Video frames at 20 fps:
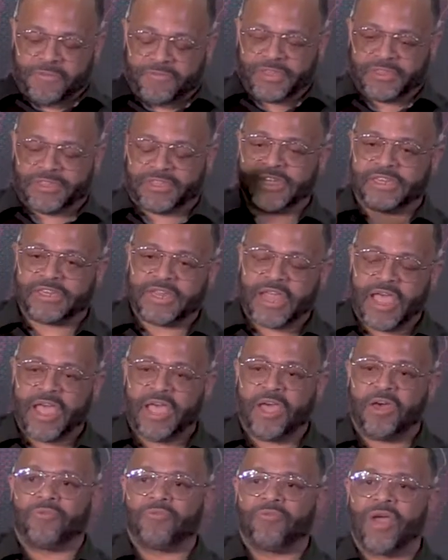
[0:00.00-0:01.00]
off and sit
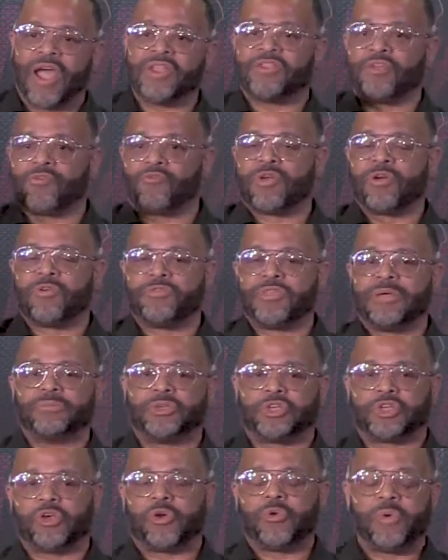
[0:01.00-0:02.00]
down, right, the real
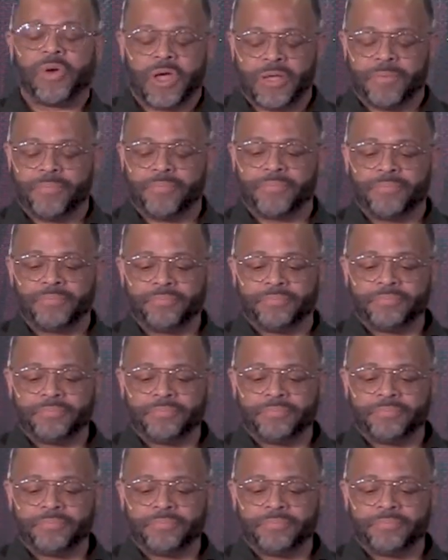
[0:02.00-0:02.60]
them show up.